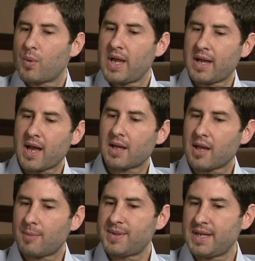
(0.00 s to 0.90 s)
It got
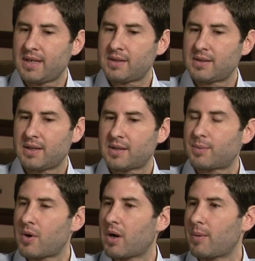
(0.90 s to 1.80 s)
lumped into this
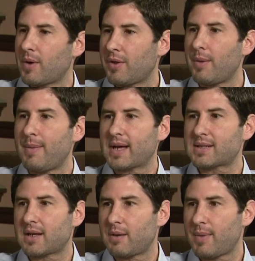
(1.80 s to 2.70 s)
program called the
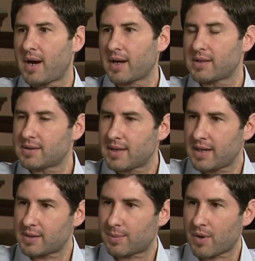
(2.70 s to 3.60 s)
Mexican American
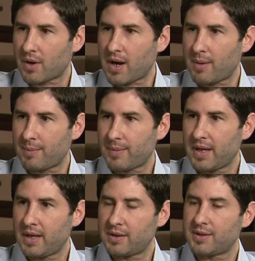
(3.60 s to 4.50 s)
Studies program
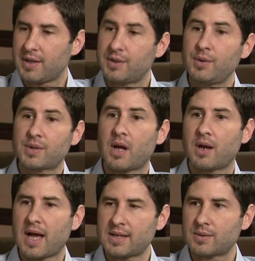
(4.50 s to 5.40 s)
in the Tucson
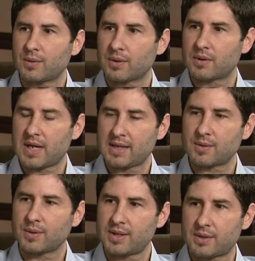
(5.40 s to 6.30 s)
High School High
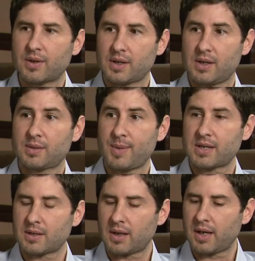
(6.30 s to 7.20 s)
School District,
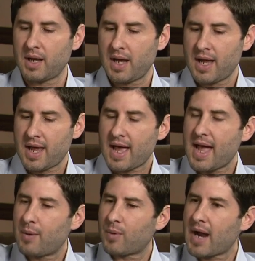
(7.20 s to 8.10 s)
especially.
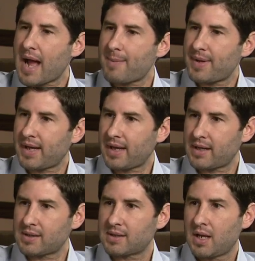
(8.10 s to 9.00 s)
And what happened
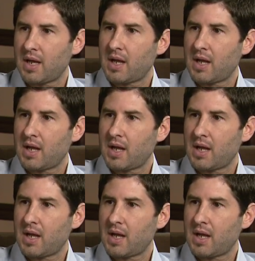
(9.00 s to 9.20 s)
is